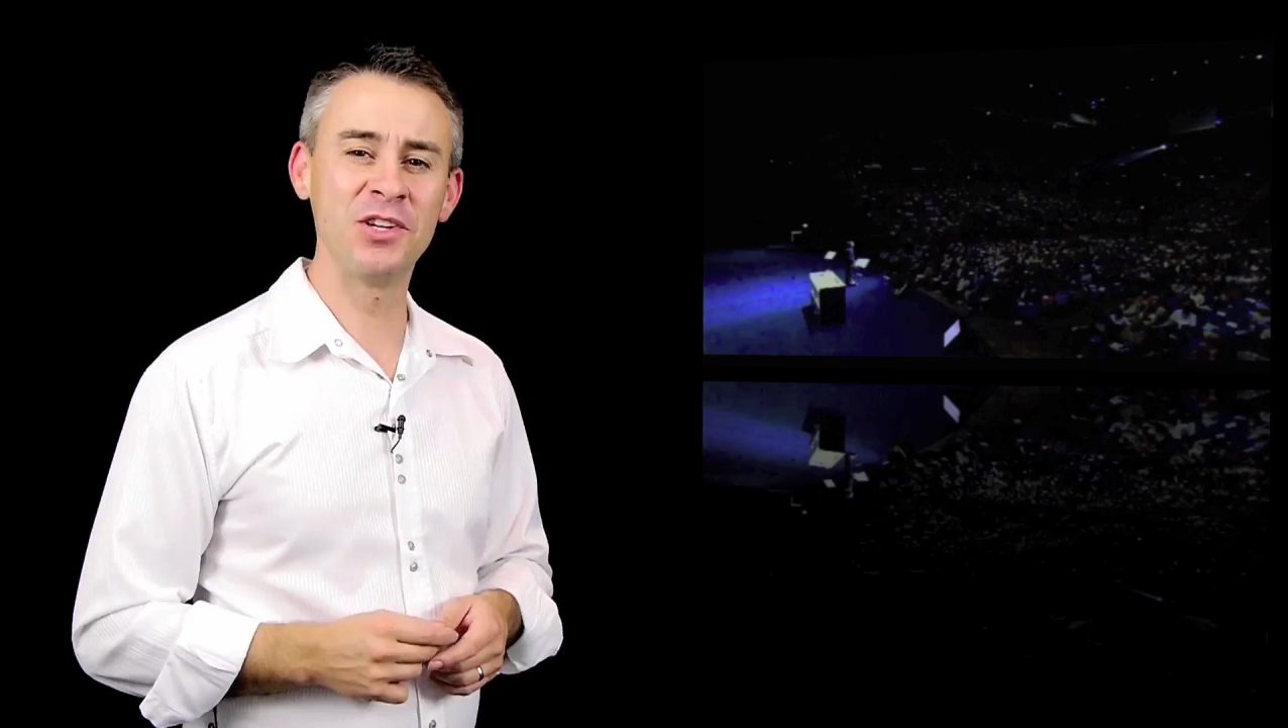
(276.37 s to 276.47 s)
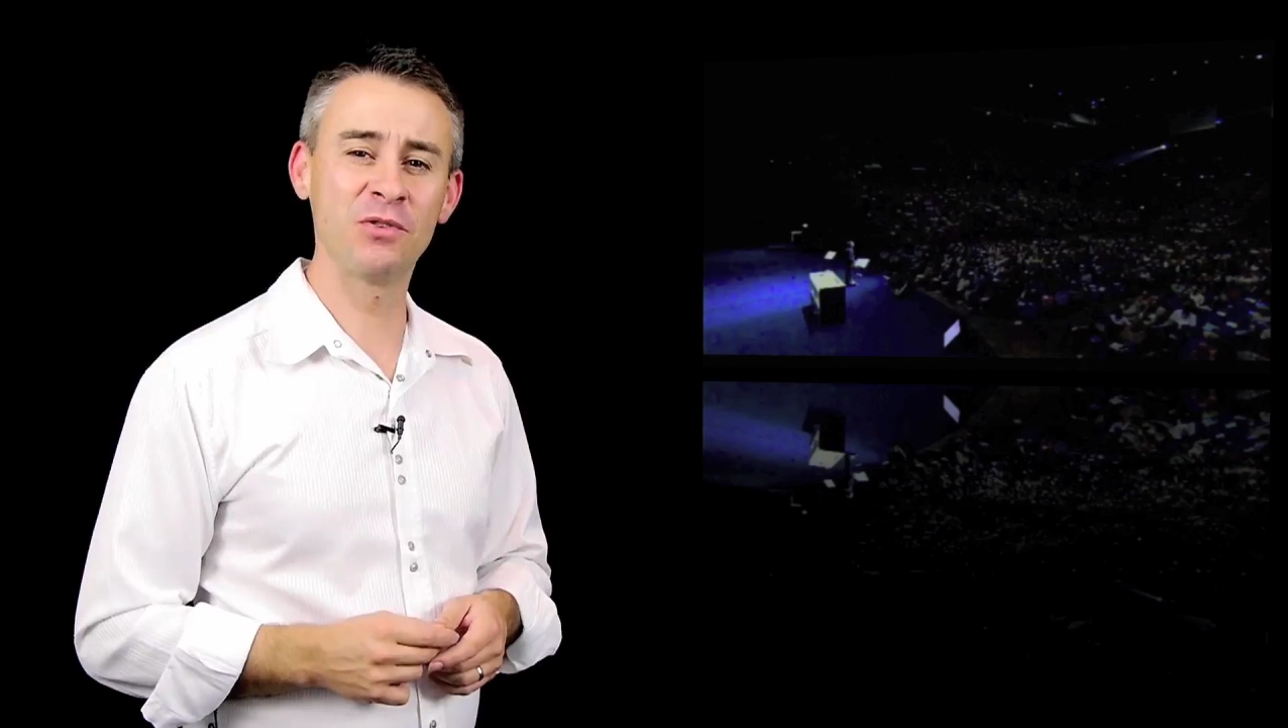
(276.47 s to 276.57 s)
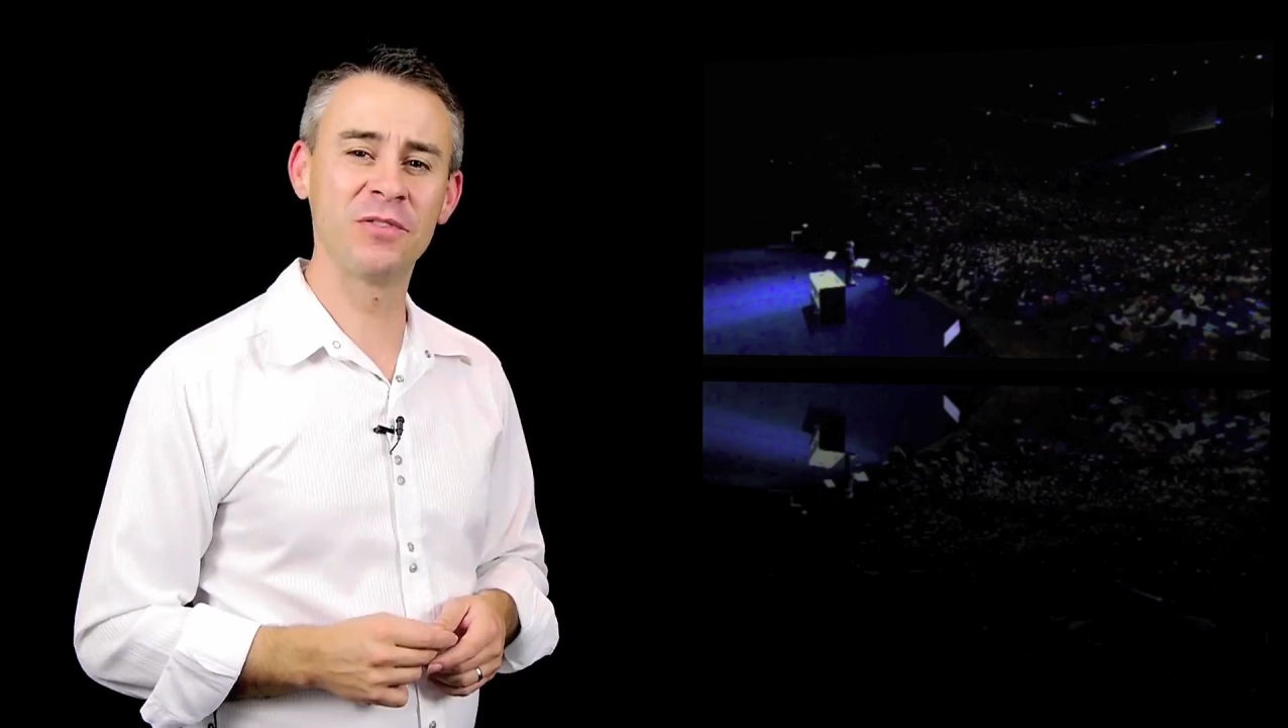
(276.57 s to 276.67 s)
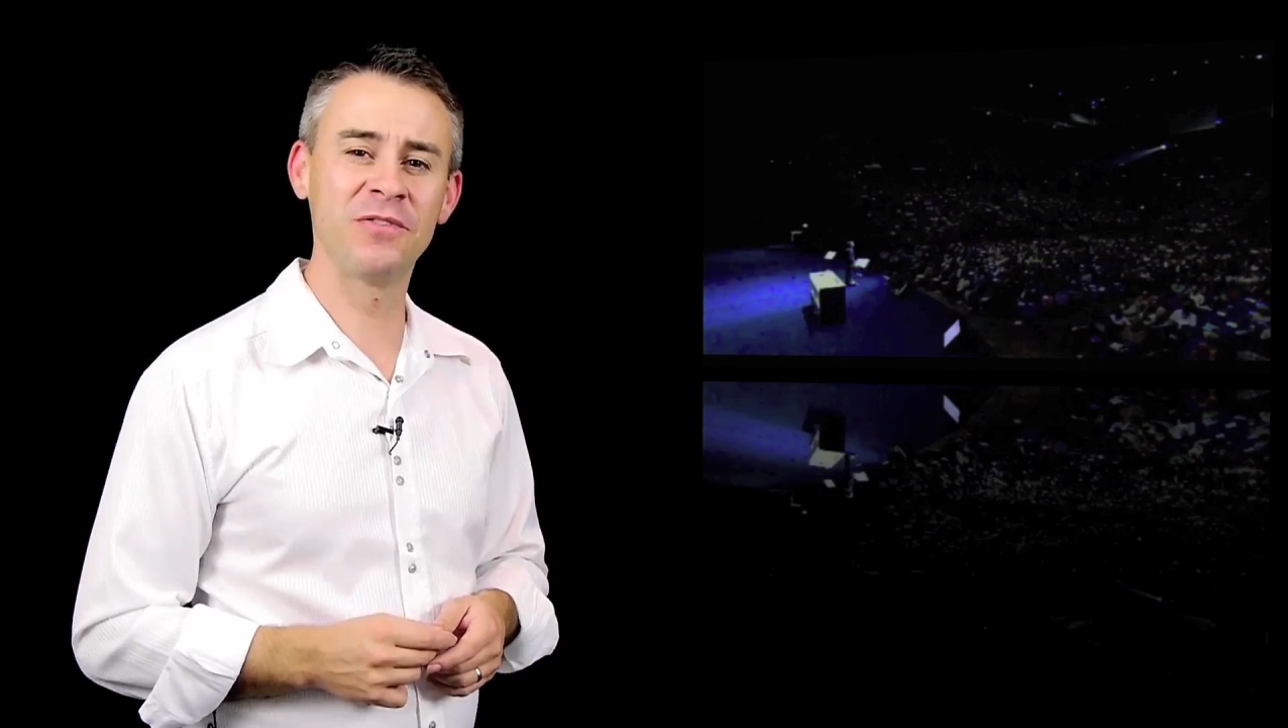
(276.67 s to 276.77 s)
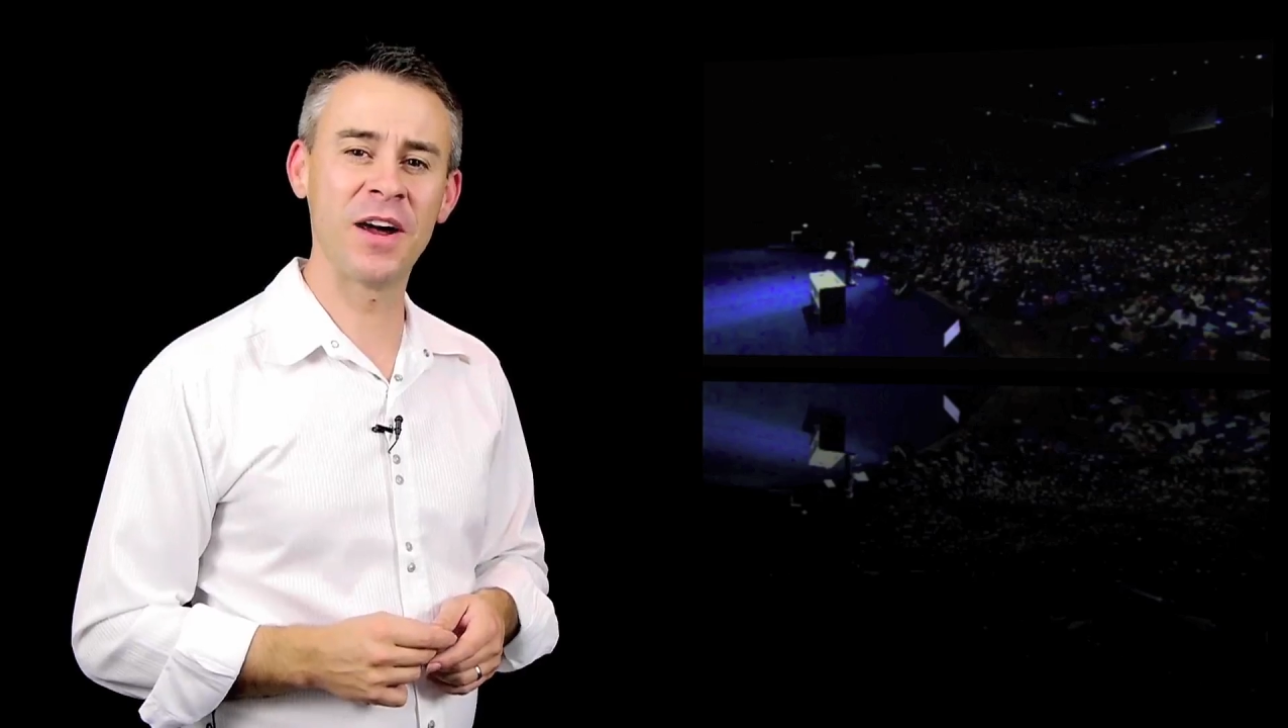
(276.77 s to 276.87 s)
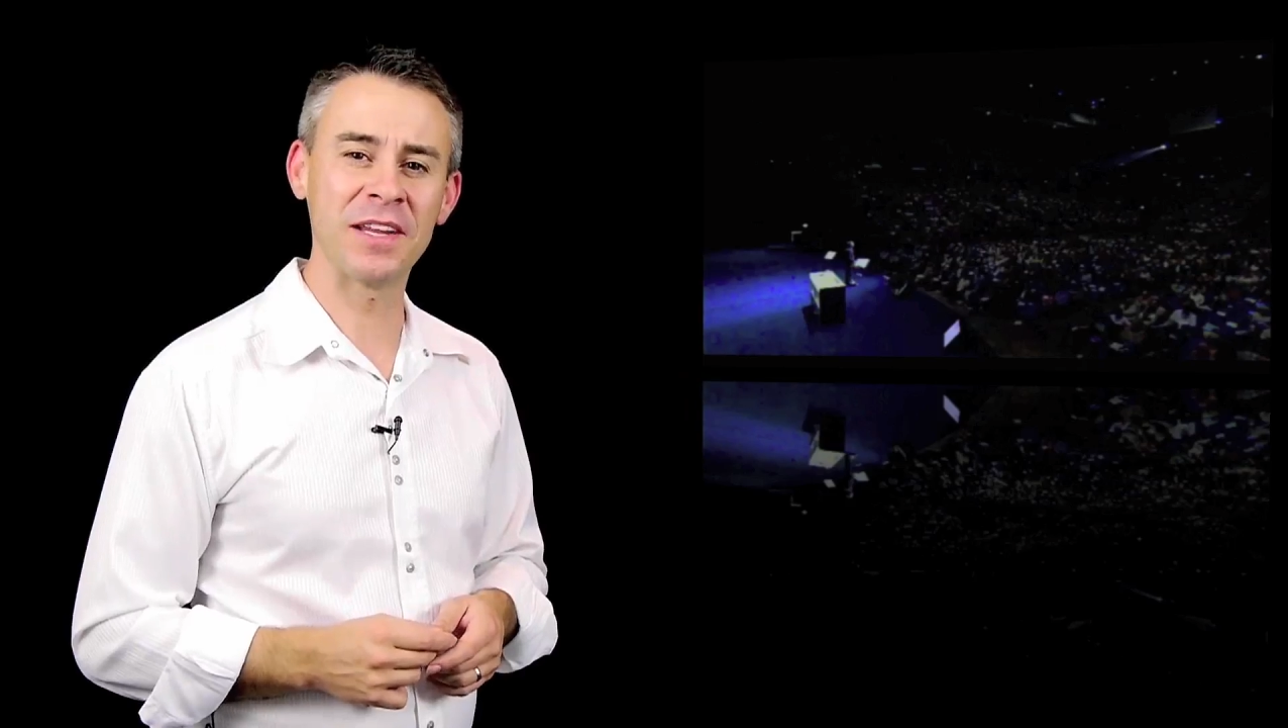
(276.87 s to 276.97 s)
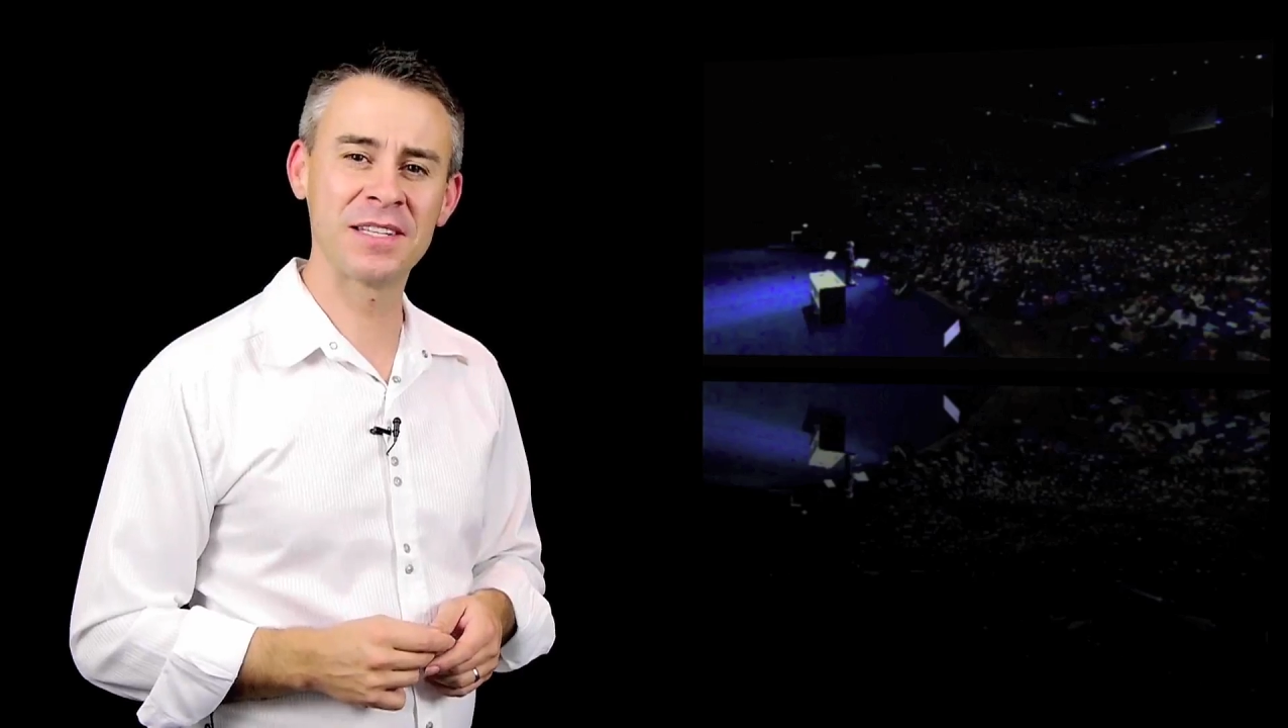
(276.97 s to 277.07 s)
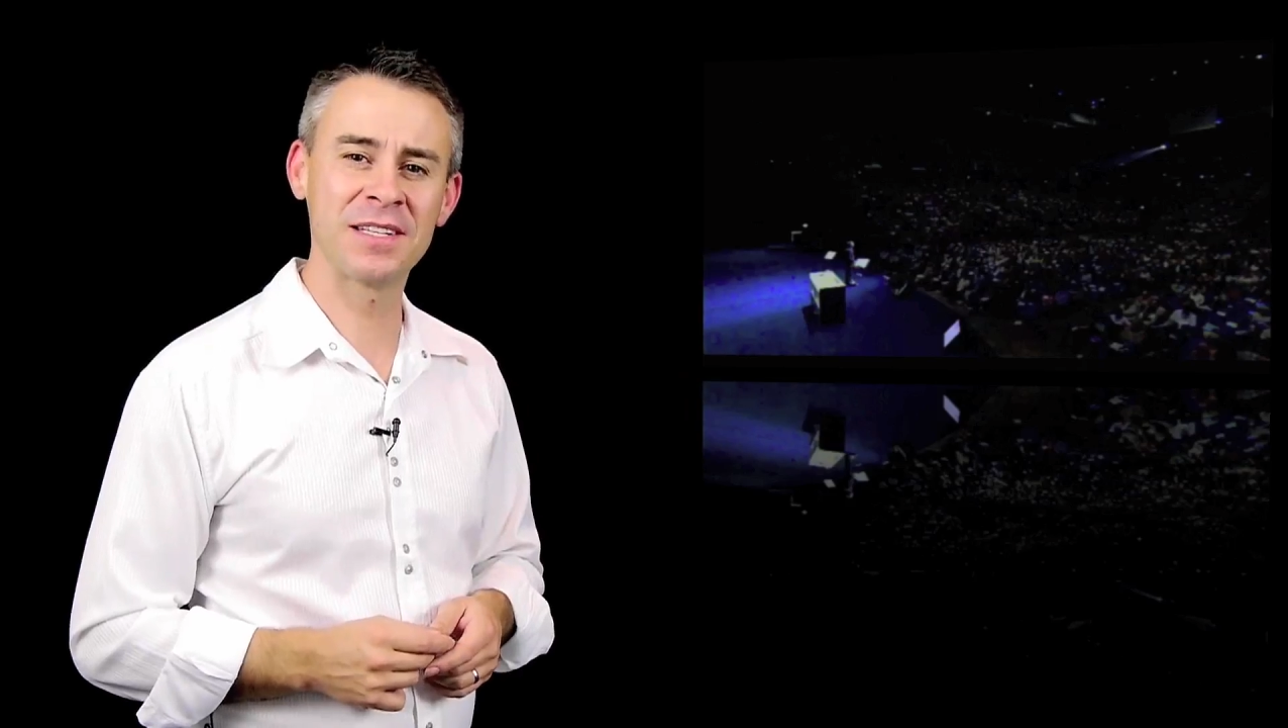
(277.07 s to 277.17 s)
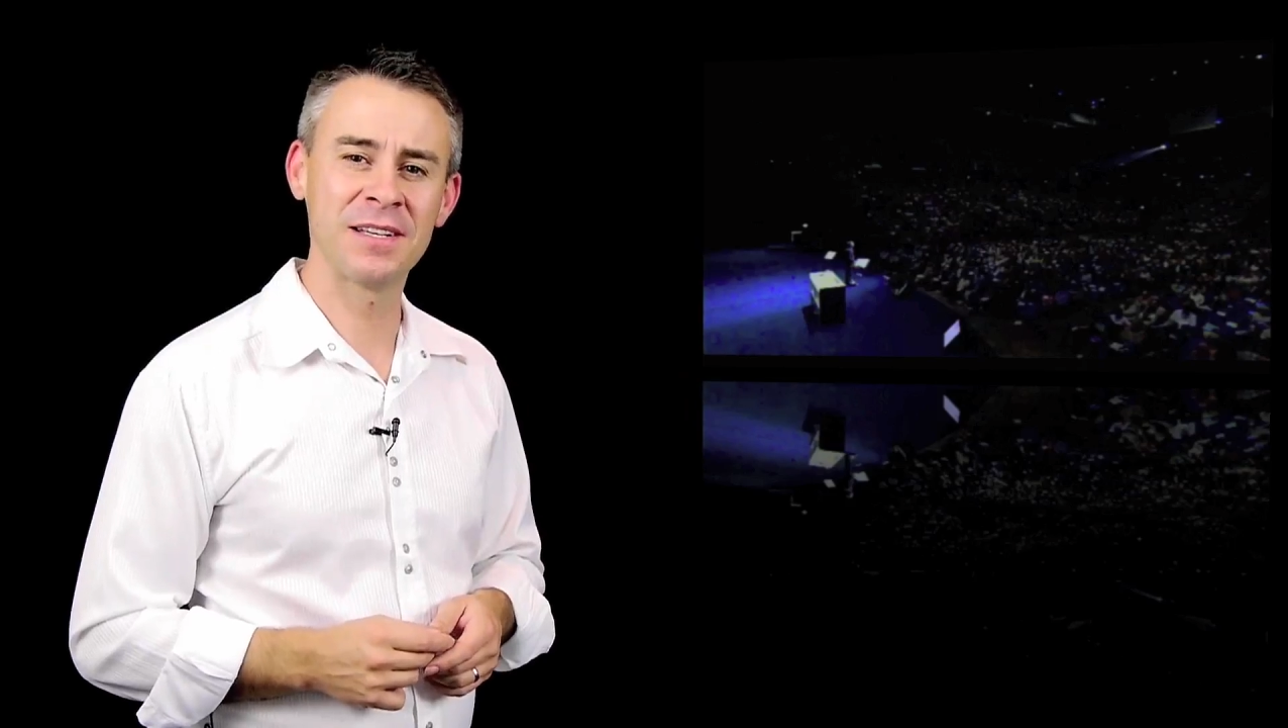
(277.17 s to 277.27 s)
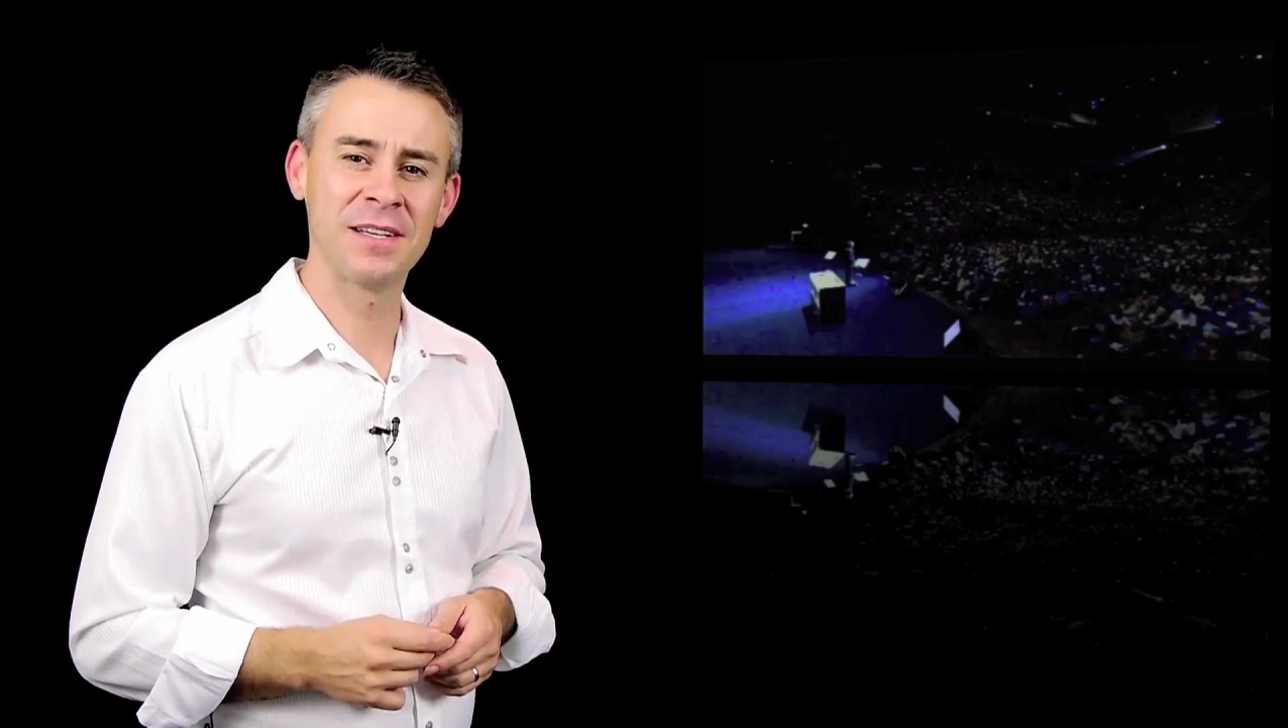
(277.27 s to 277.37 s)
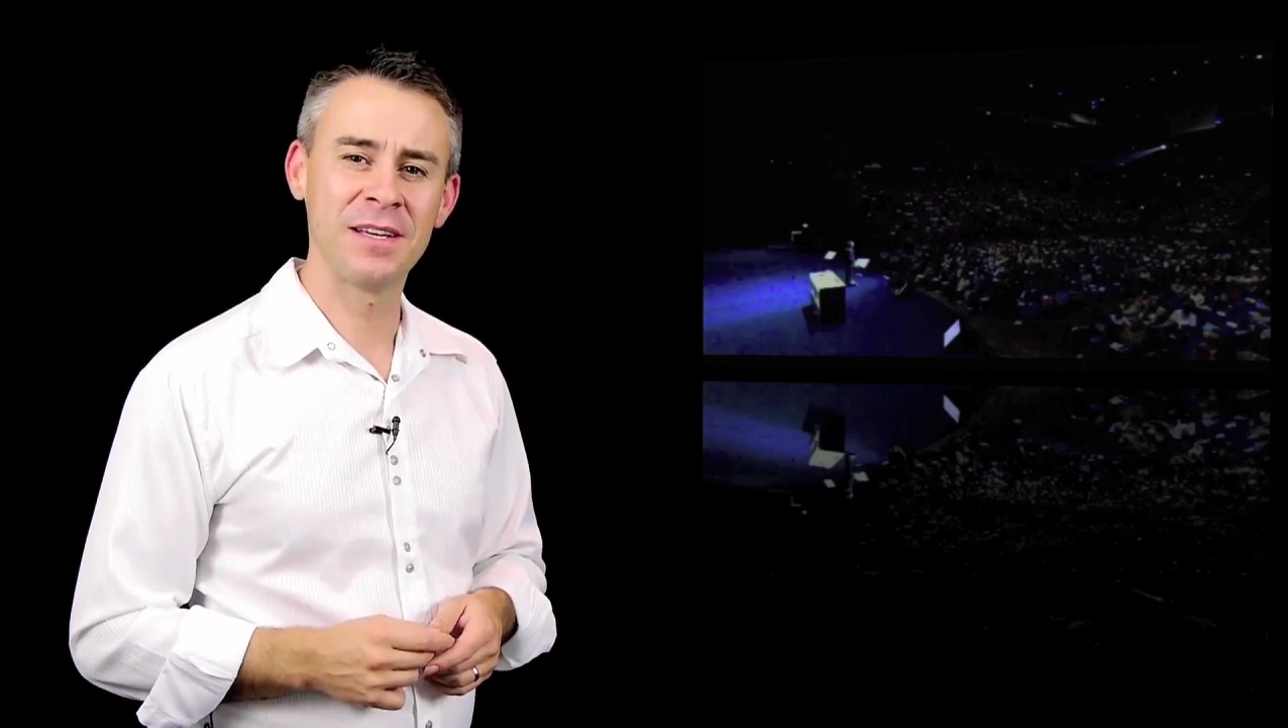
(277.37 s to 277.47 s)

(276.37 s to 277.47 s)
your advice.